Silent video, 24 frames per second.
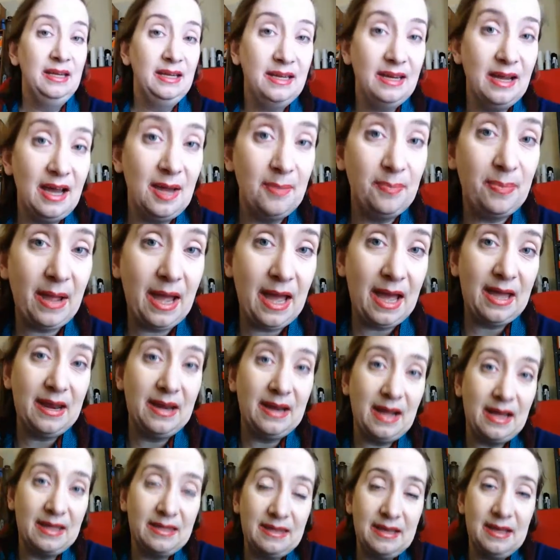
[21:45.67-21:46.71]
not bad,
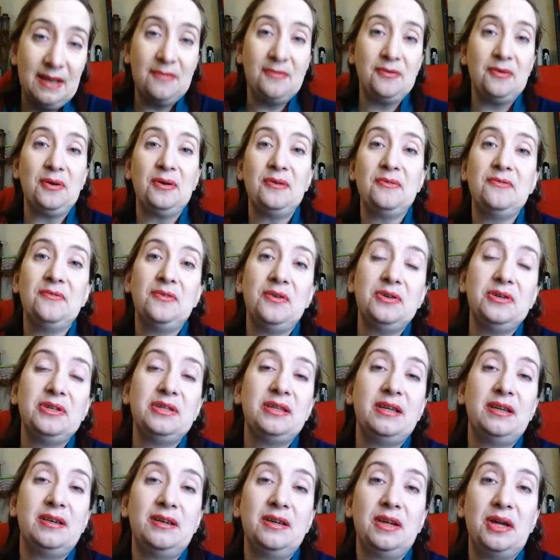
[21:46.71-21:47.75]
I think, for a first